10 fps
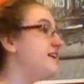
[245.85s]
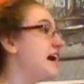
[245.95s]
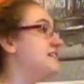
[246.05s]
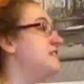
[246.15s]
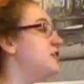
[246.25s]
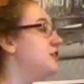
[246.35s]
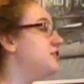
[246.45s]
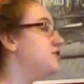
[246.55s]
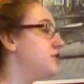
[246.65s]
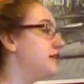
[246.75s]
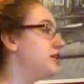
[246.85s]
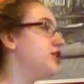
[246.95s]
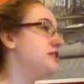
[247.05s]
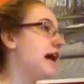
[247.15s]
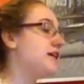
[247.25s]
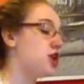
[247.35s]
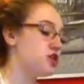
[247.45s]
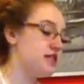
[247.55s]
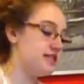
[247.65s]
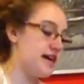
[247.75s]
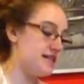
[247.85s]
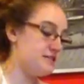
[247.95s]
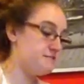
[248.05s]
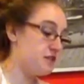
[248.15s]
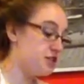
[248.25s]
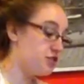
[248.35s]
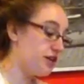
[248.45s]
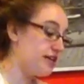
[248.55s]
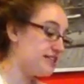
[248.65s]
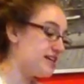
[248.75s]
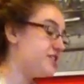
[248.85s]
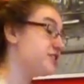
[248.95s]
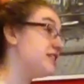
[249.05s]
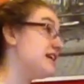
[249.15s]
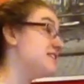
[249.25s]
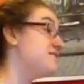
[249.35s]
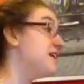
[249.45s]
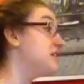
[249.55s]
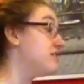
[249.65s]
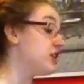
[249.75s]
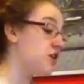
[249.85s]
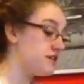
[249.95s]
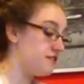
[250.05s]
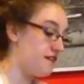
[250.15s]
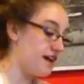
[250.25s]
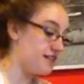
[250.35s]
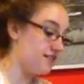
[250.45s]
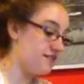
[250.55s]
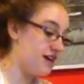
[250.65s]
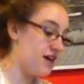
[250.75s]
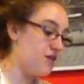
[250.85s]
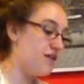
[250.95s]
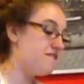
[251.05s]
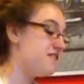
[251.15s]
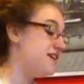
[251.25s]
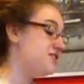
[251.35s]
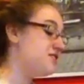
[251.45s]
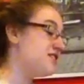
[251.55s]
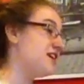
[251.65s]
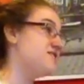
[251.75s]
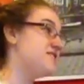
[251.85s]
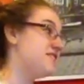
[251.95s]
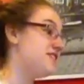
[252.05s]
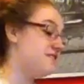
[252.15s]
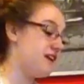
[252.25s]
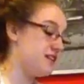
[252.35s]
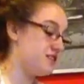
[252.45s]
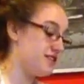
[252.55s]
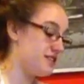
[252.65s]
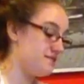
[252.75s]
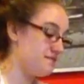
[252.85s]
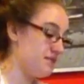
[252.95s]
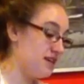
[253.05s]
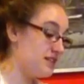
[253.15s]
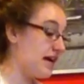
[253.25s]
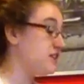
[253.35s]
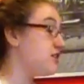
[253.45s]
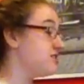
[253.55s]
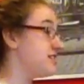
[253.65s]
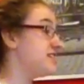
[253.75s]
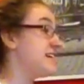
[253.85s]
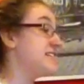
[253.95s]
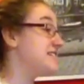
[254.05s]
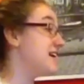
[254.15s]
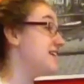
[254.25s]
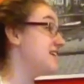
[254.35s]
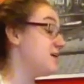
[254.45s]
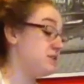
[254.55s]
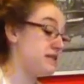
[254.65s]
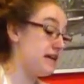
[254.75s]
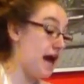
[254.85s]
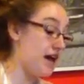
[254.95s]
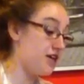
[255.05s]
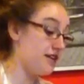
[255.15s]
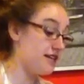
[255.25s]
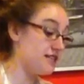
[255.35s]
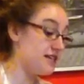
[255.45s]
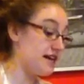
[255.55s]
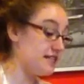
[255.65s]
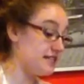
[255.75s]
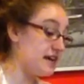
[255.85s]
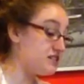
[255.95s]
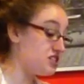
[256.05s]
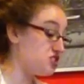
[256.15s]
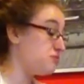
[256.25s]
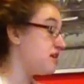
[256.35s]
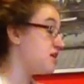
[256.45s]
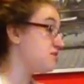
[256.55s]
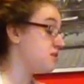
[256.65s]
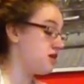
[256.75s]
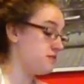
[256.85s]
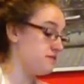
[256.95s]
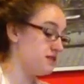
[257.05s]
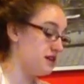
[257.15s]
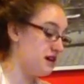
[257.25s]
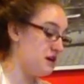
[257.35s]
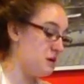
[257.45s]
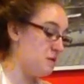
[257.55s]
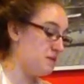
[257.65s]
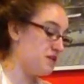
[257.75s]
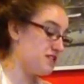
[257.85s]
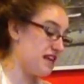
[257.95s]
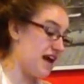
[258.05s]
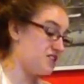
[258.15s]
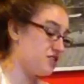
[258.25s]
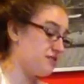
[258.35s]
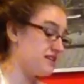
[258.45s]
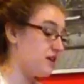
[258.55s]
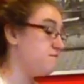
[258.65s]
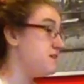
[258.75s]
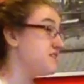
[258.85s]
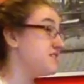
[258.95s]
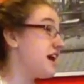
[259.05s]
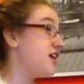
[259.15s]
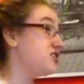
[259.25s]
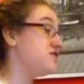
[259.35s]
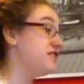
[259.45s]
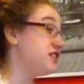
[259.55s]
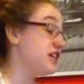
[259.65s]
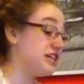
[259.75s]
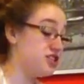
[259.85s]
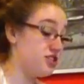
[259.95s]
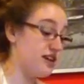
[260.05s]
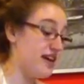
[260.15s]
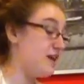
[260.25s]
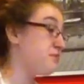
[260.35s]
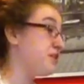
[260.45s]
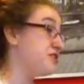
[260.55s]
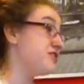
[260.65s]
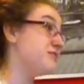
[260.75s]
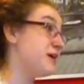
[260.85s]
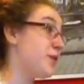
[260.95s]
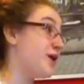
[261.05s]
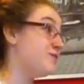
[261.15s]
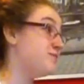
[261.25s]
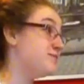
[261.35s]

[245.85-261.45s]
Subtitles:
Yes, you can do screening or diagnostic tests. Screening tests are less invasive and cost-effective. However, they do not give definitive answers. Diagnostic test is 99% accurate at detecting Down syndrome and other problems, but there's an extra risk of miscarriage, fetal injury, and preterm labor.